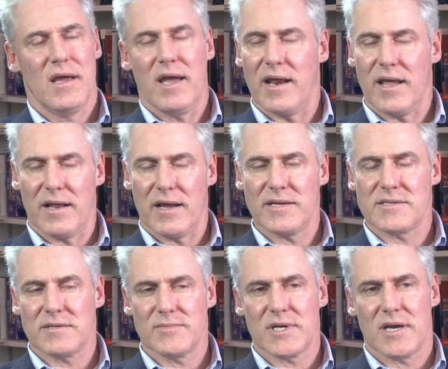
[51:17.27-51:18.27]
And I
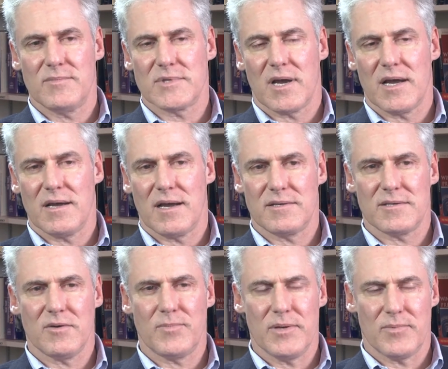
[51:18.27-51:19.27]
sometimes I
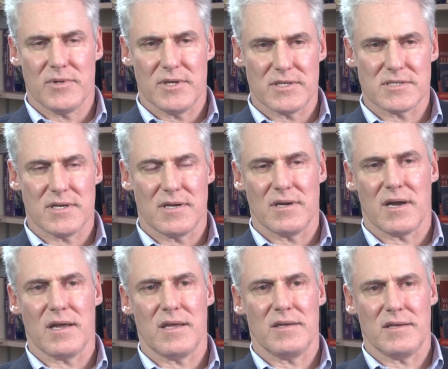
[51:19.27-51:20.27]
tell people this, that
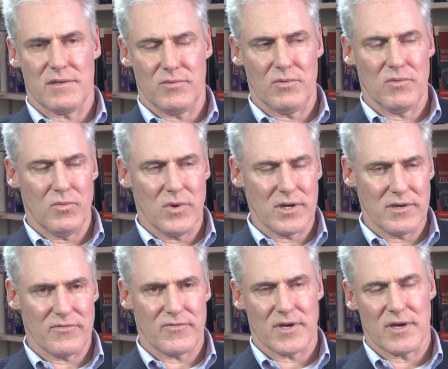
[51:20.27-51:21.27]
one
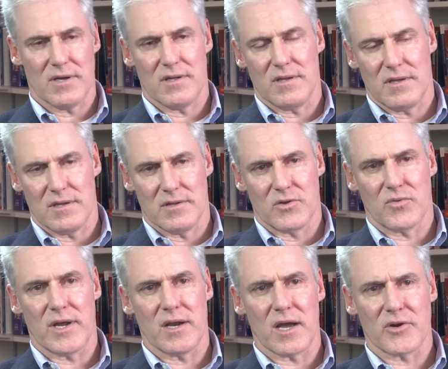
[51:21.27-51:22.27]
of the
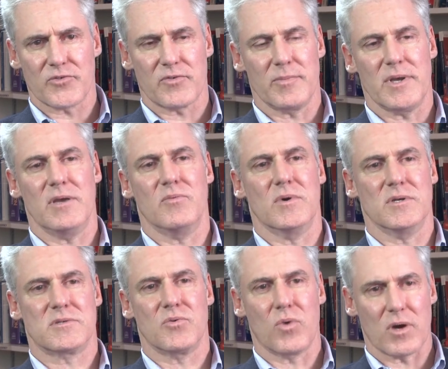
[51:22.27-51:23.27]
great honors for me
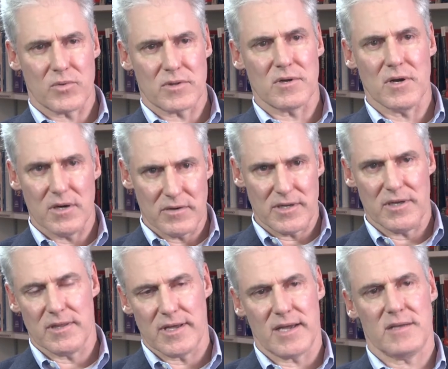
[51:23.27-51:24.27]
was to work with her
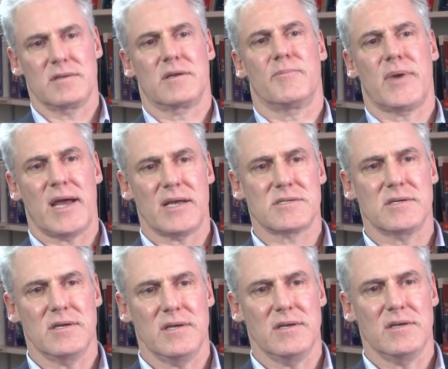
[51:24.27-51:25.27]
in that
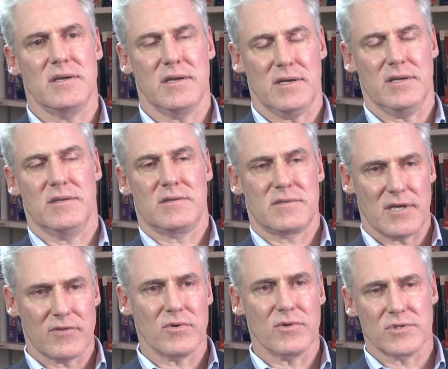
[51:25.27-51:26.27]
capacity, in
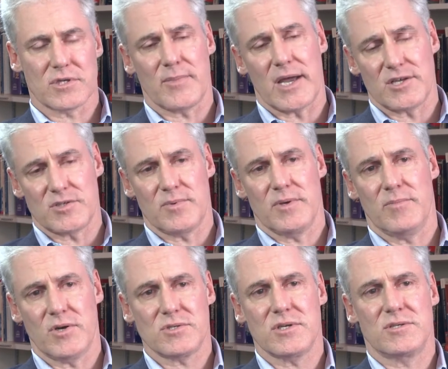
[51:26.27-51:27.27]
several of those capacities, but
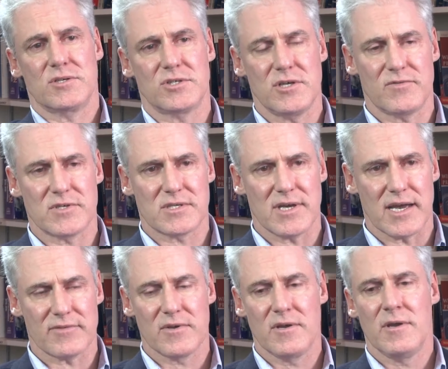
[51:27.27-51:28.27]
mostly as the chief of staff,